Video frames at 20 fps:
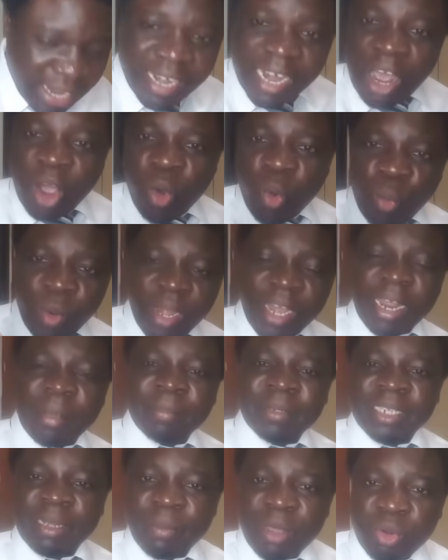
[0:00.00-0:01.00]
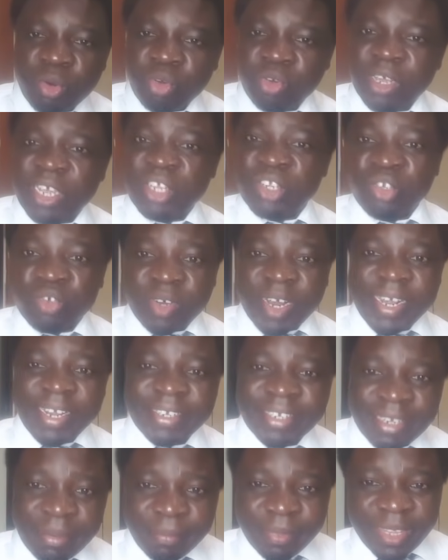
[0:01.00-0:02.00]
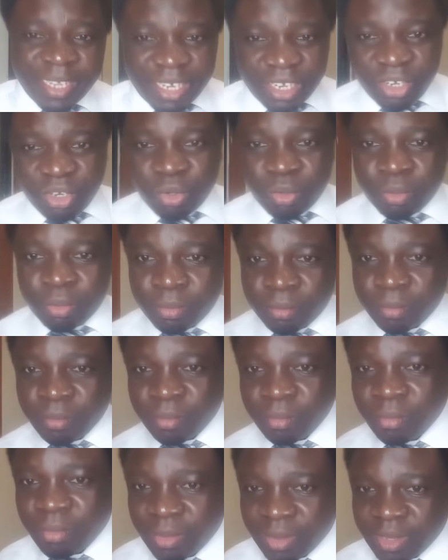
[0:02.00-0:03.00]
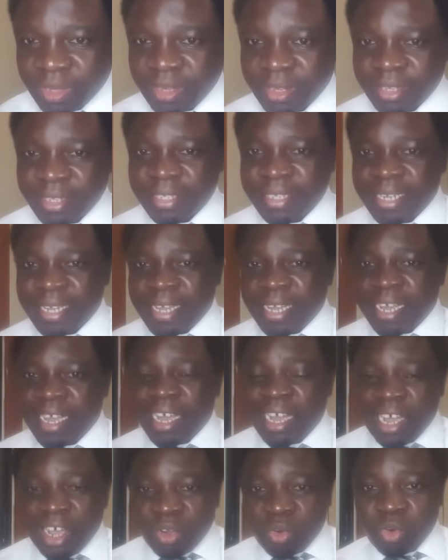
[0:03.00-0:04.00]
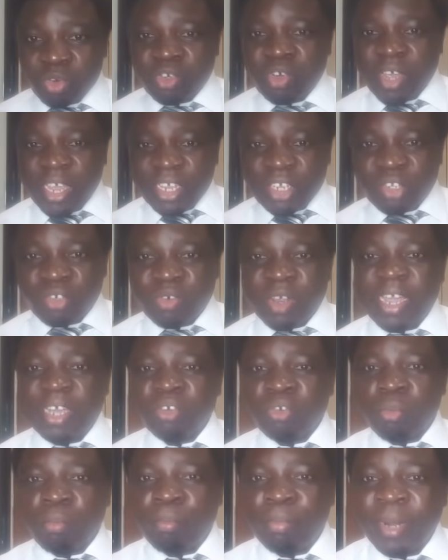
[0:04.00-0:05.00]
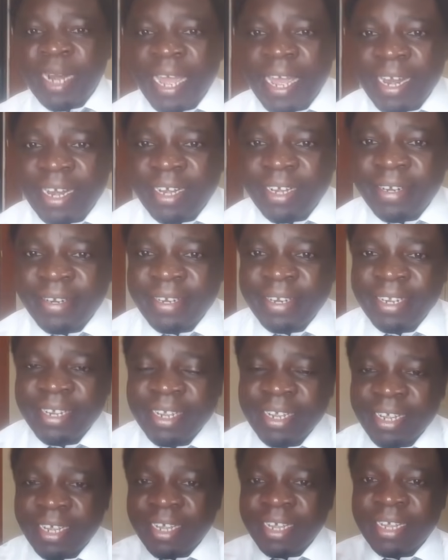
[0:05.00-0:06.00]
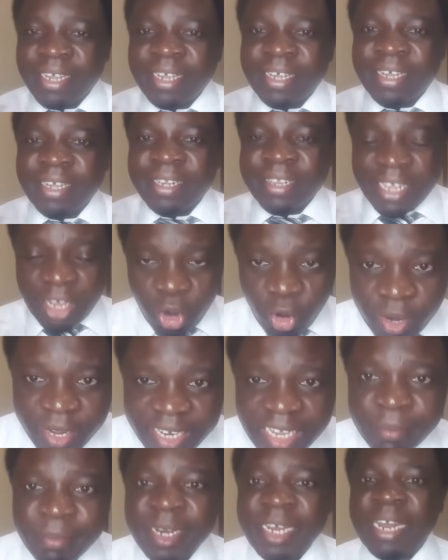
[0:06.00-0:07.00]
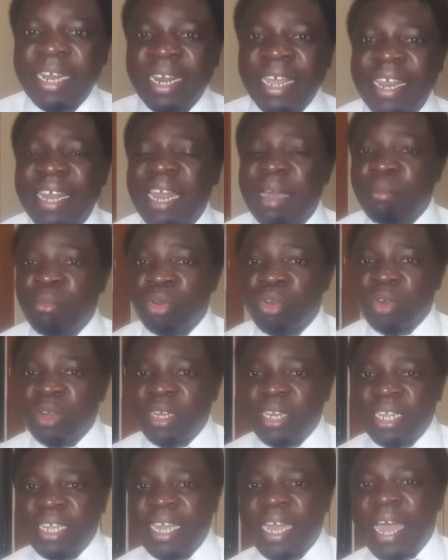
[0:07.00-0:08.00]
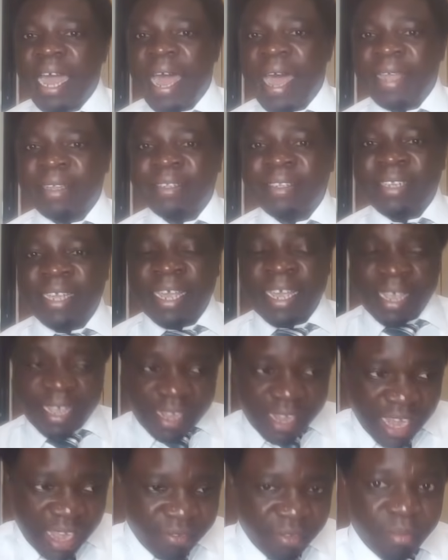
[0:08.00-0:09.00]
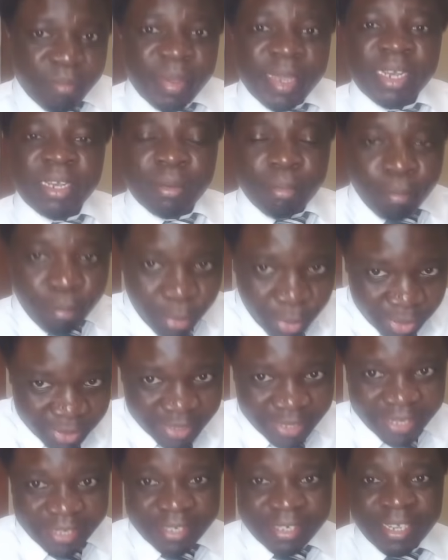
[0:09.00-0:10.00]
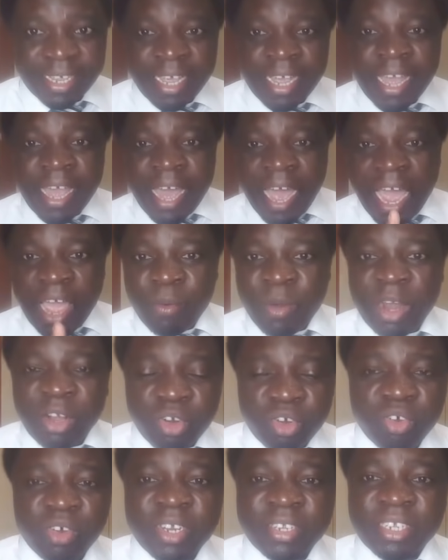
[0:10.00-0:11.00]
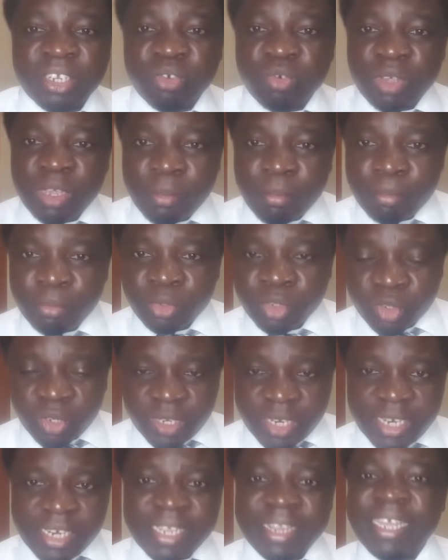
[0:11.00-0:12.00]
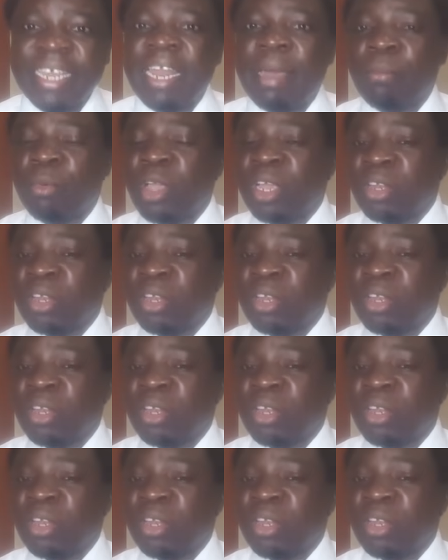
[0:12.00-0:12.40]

now William Samoei Ruto is trying something new. Ruto is trying to brand the ODM leader Raila Amolo Odinga as the government project. I want you to listen to him shortly, then I'm